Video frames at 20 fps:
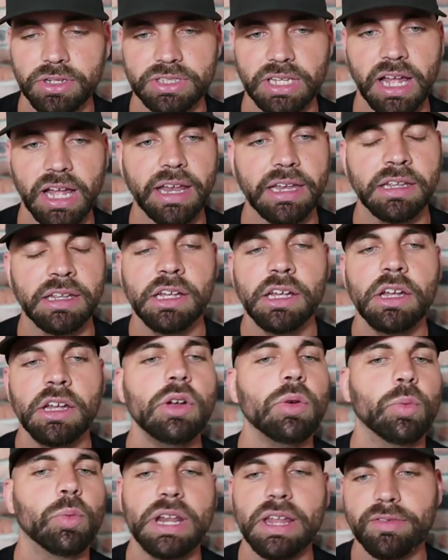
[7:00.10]
design,
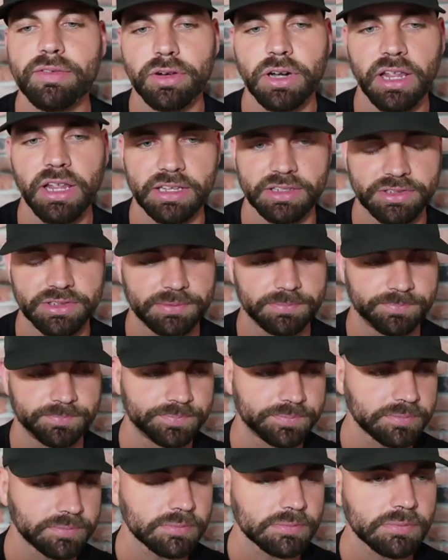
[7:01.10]
whatever it is.
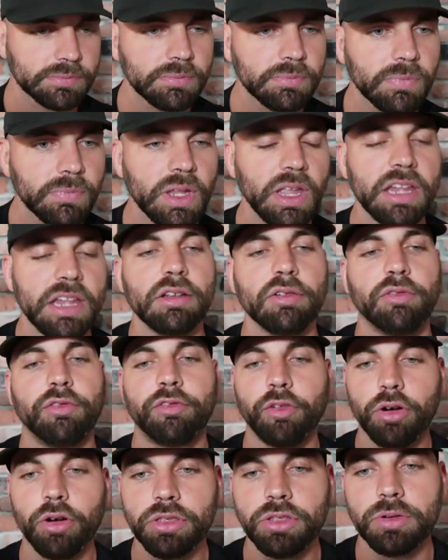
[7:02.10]
And it
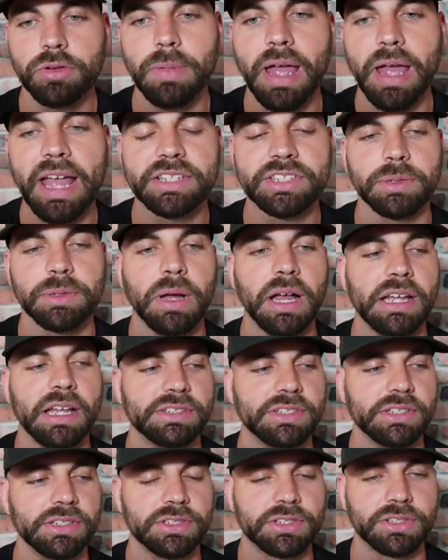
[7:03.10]
further
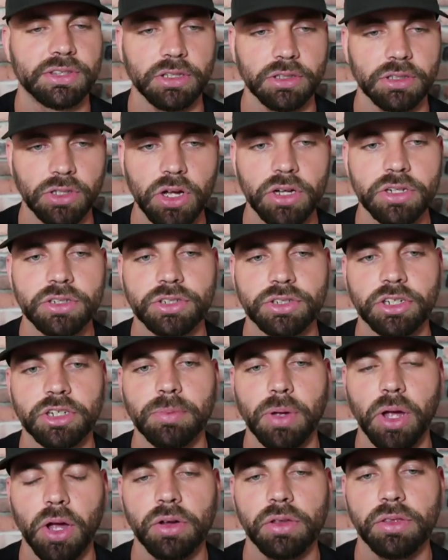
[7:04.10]
maximizes the
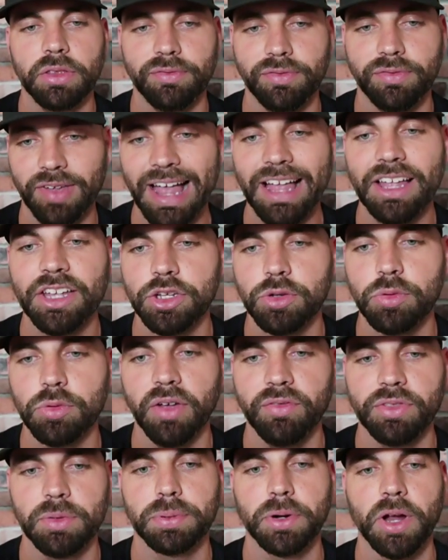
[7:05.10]
long-term value
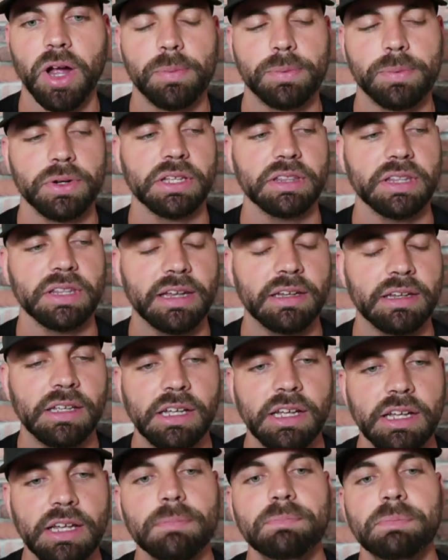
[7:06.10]
of the property in that
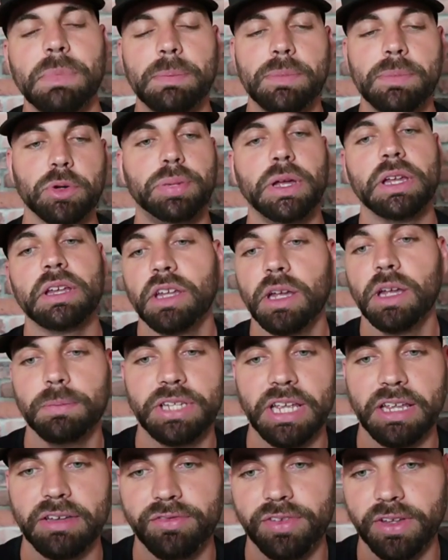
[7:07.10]
maybe you're picking up
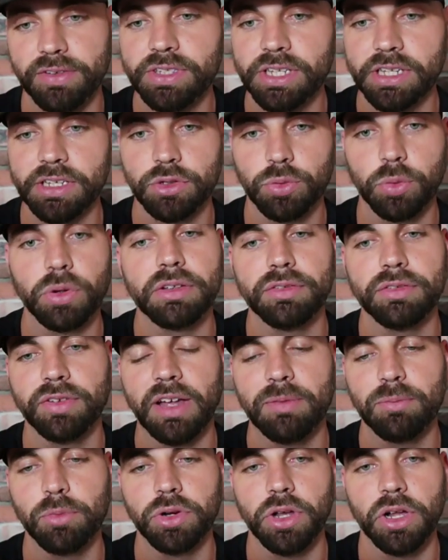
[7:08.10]
10, 15,
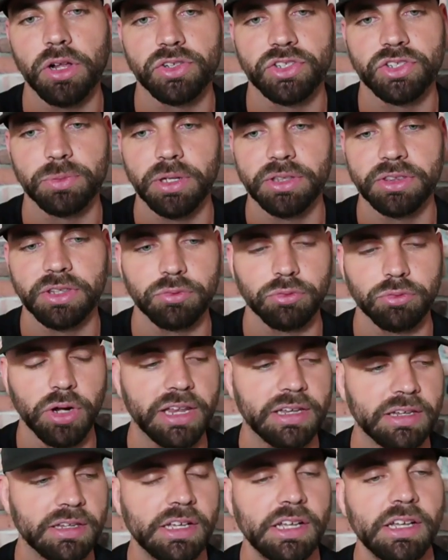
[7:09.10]
25 more dollars a month in
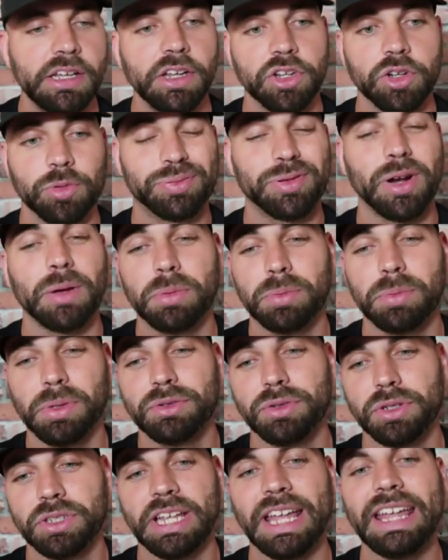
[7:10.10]
rent. You're
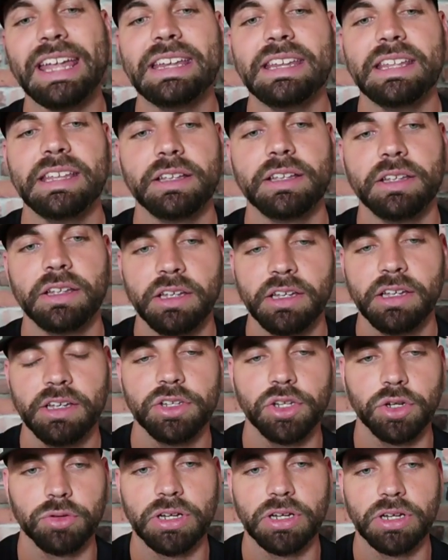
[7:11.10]
probably retaining
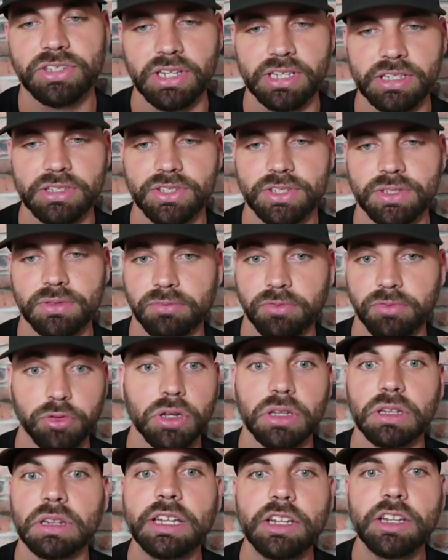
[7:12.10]
your residents
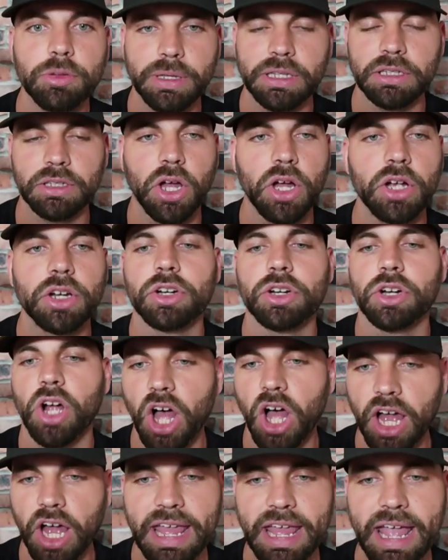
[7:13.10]
for a little bit longer
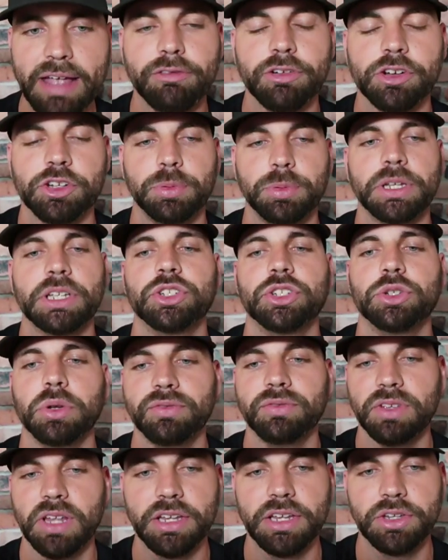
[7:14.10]
on average because you
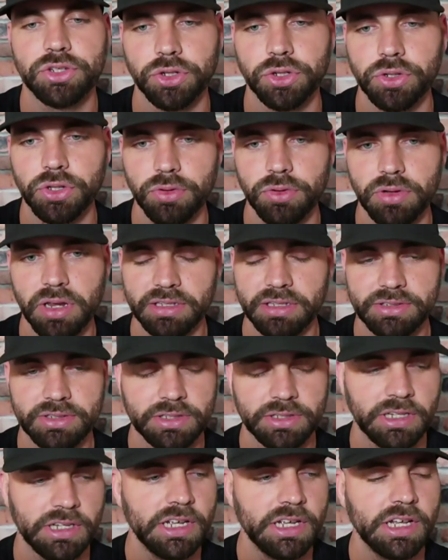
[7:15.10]
have nicer
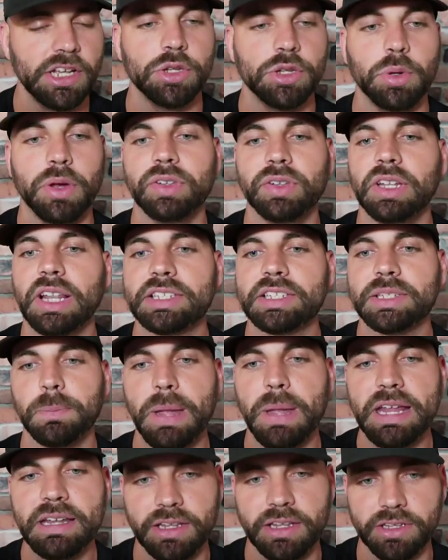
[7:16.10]
units. You have less
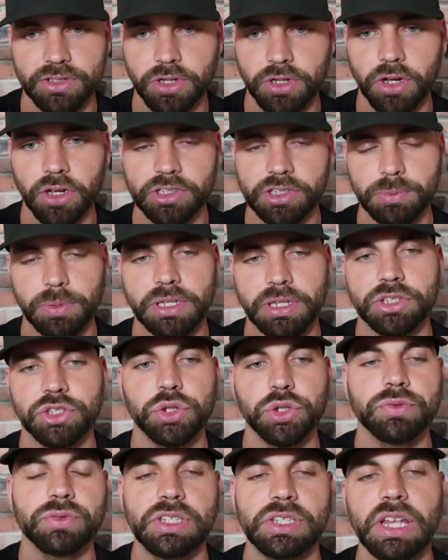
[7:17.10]
maintenance calls because
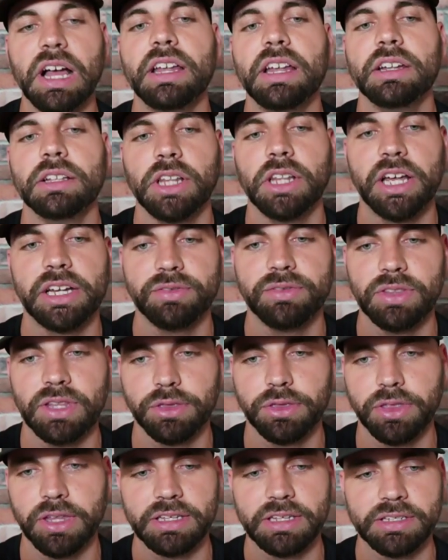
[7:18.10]
you've done a lot of
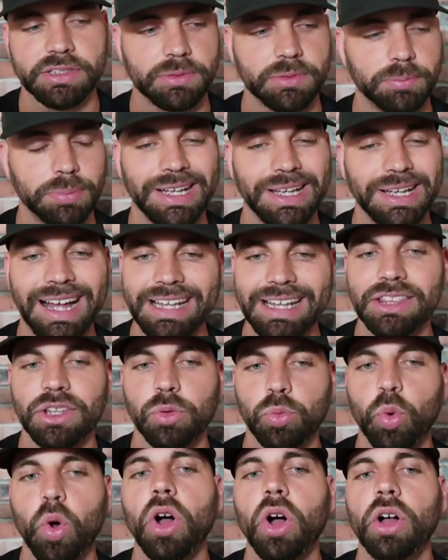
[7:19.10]
the things behind
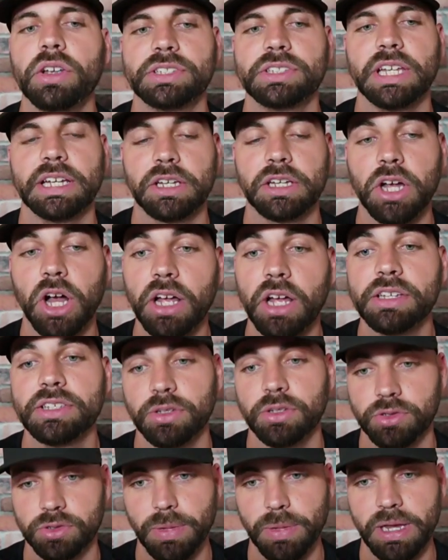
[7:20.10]
the walls that cause
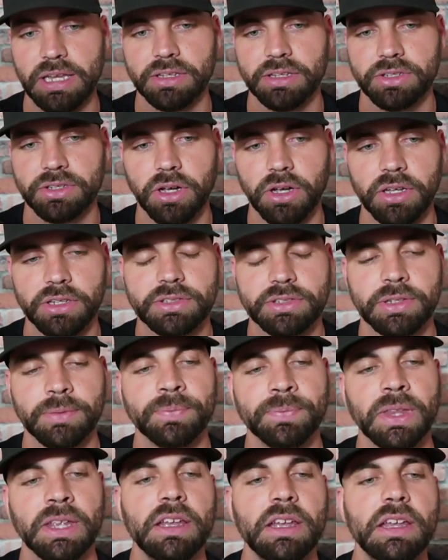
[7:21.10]
those maintenance calls.
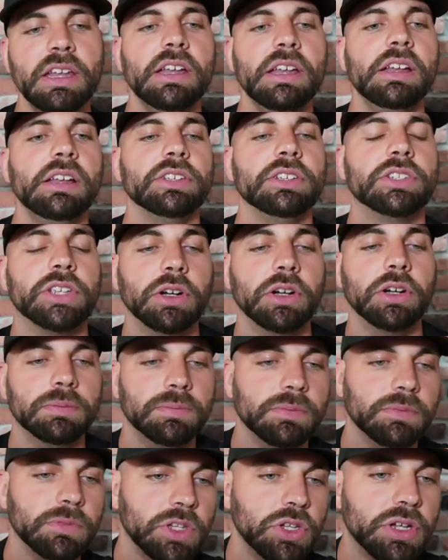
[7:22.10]

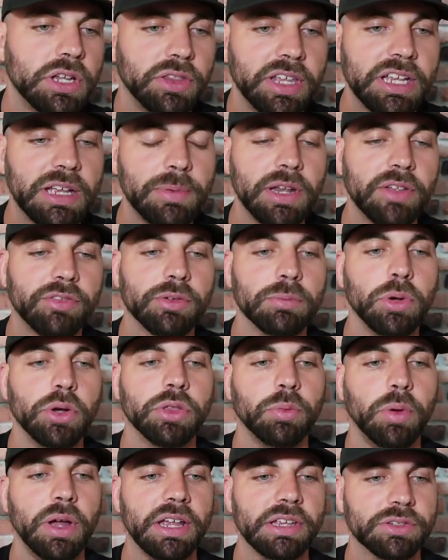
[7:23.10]
So you can think about it from
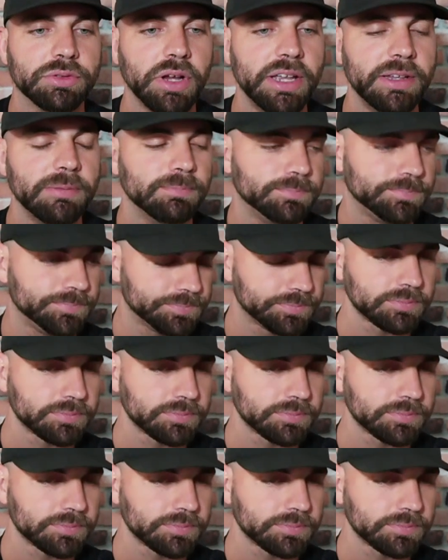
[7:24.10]
both ways, right?